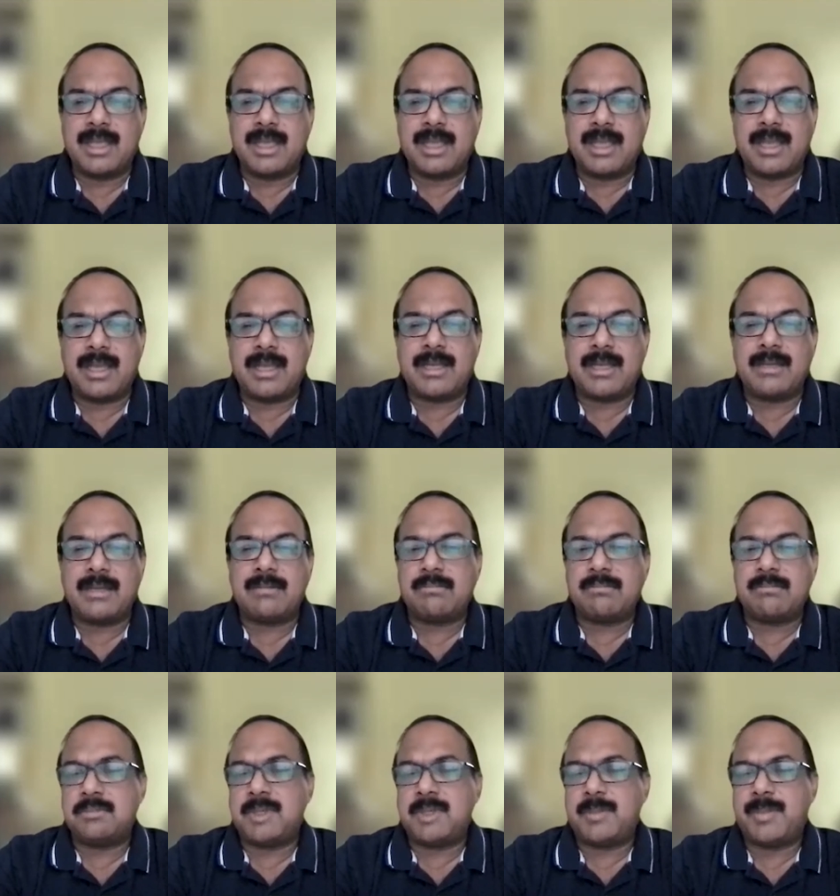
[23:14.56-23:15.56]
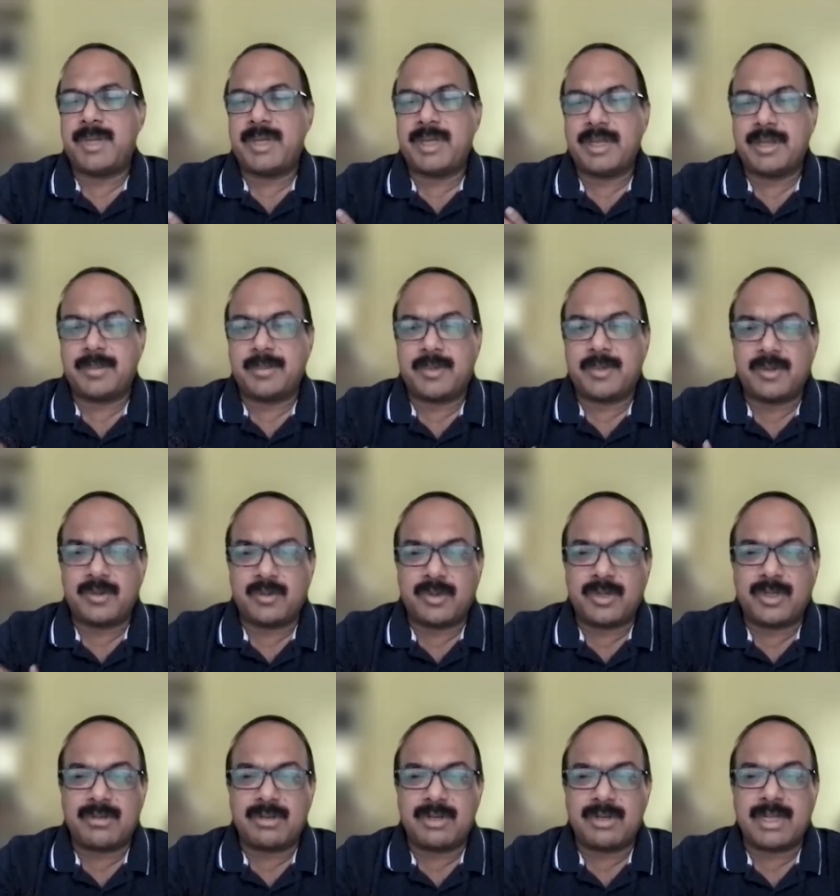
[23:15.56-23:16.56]
and depending upon
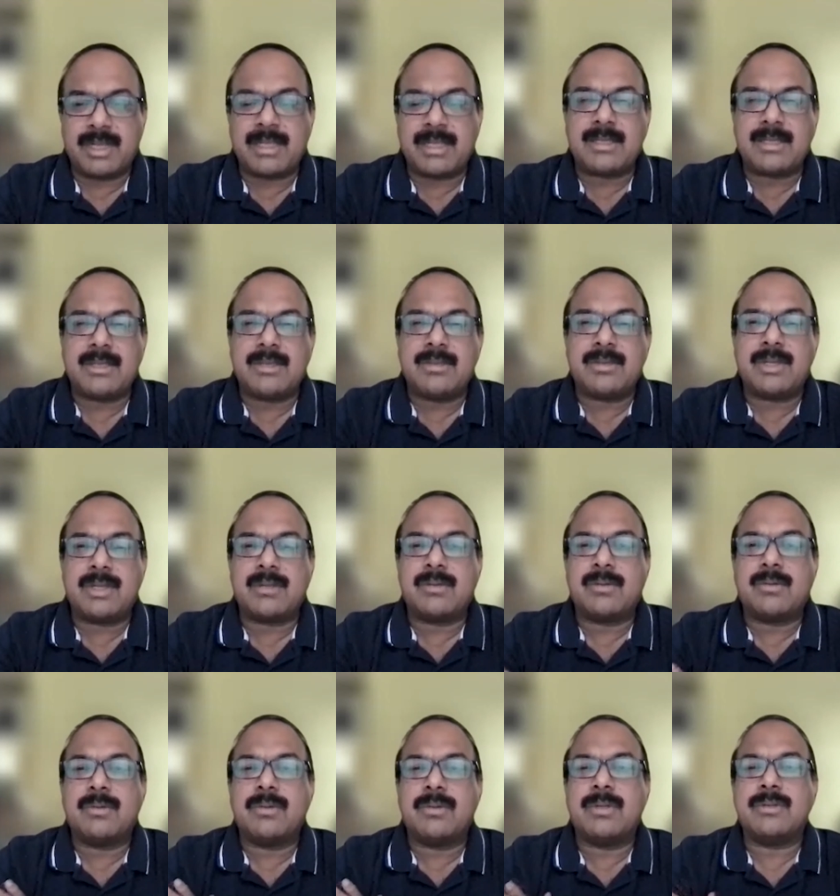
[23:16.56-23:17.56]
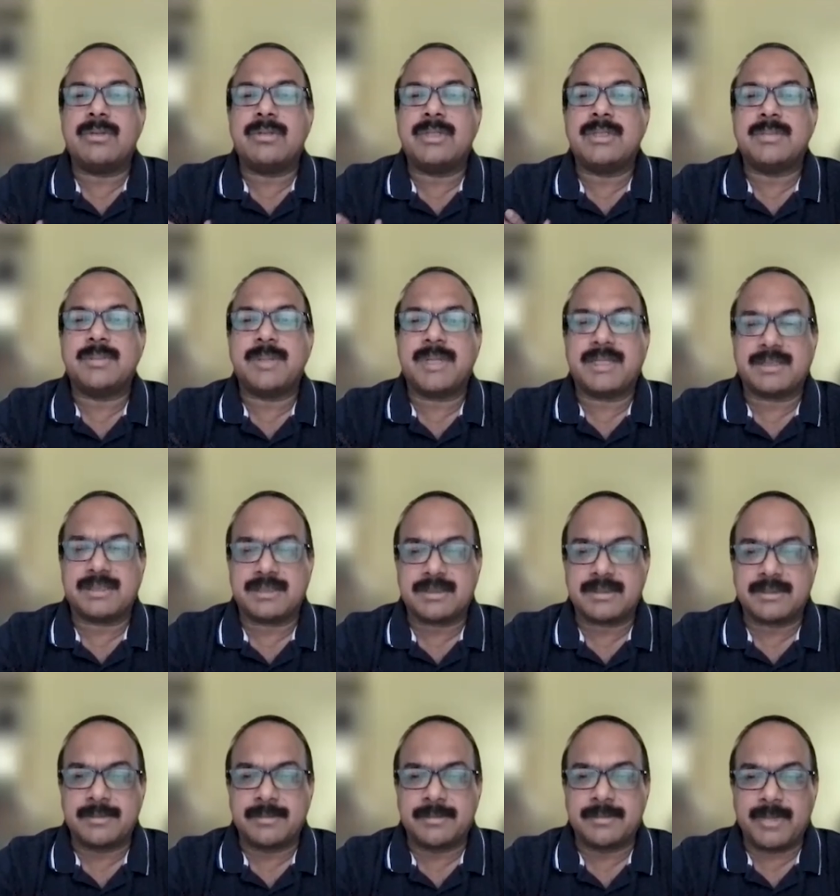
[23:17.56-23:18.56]
what you like, you can go into these places
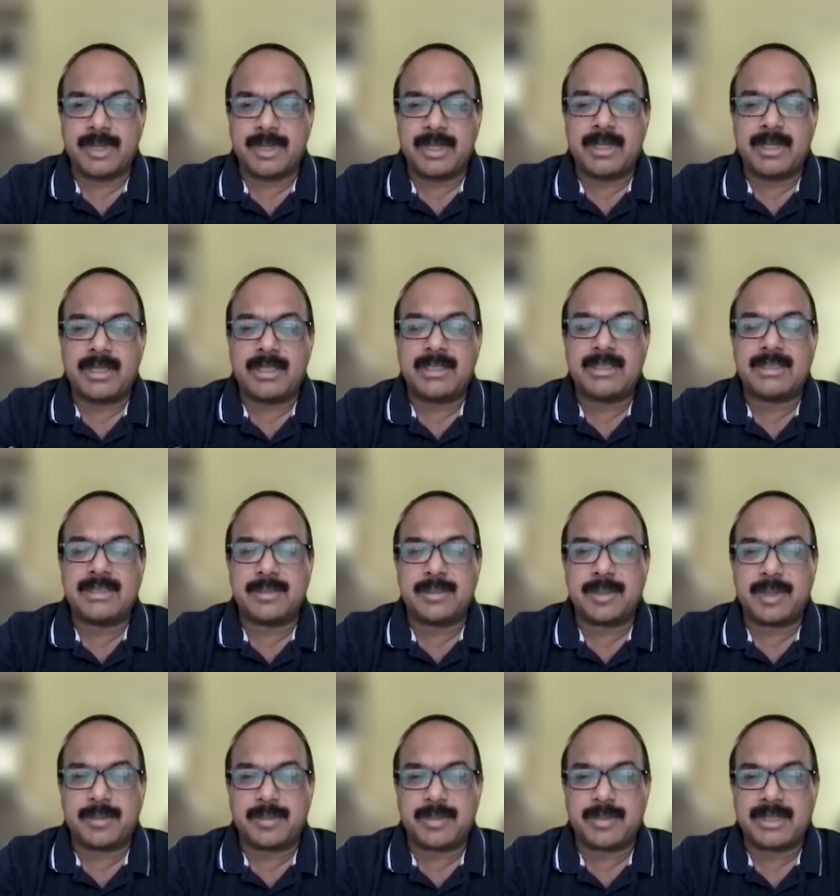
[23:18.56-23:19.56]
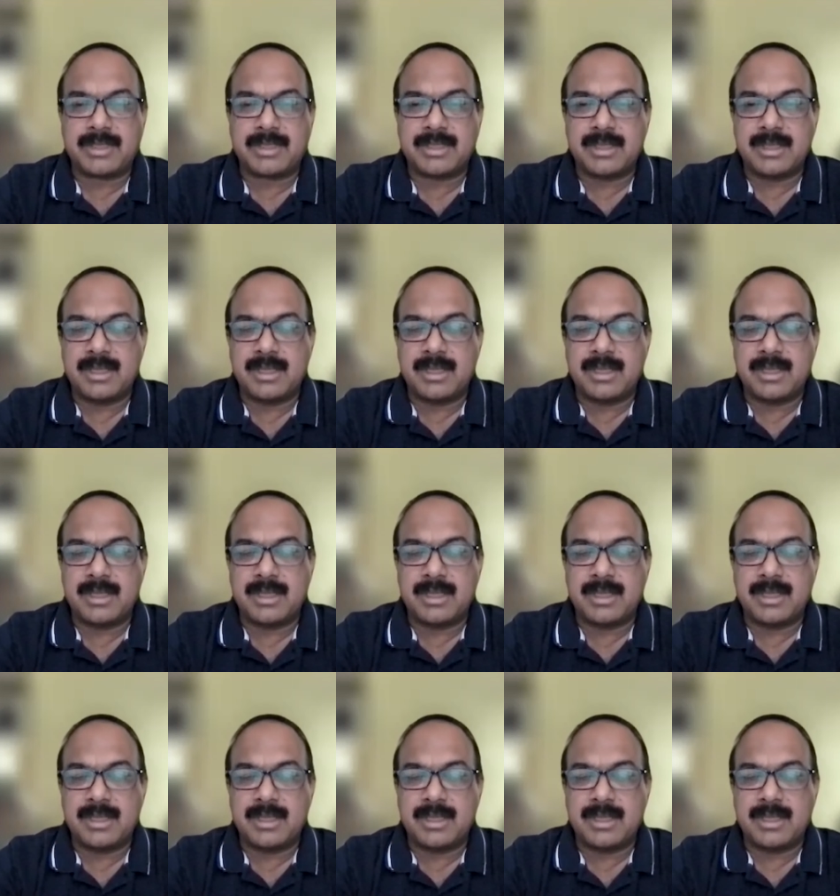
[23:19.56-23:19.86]
in this department.